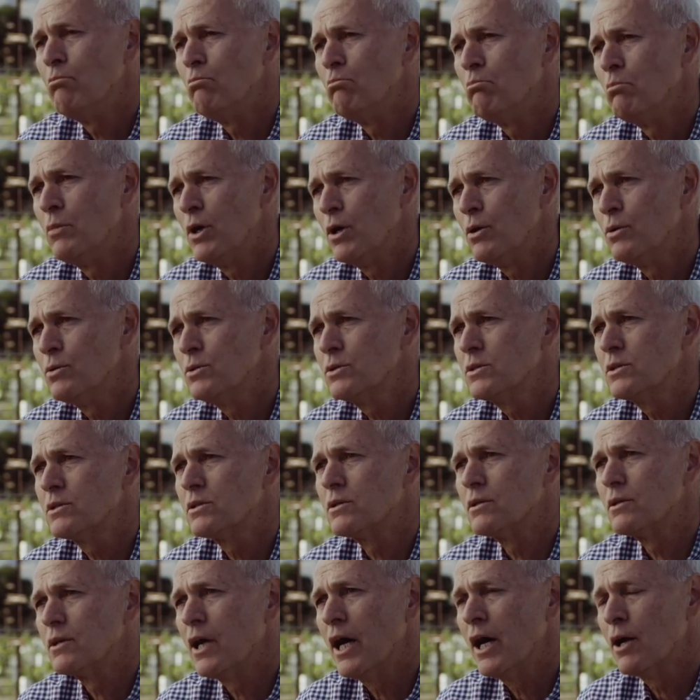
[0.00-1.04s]
most
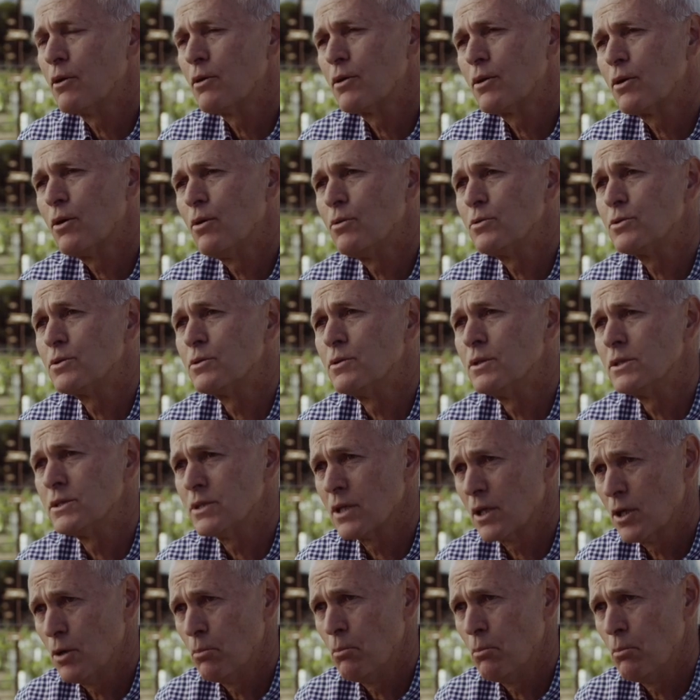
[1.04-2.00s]
agriculture is a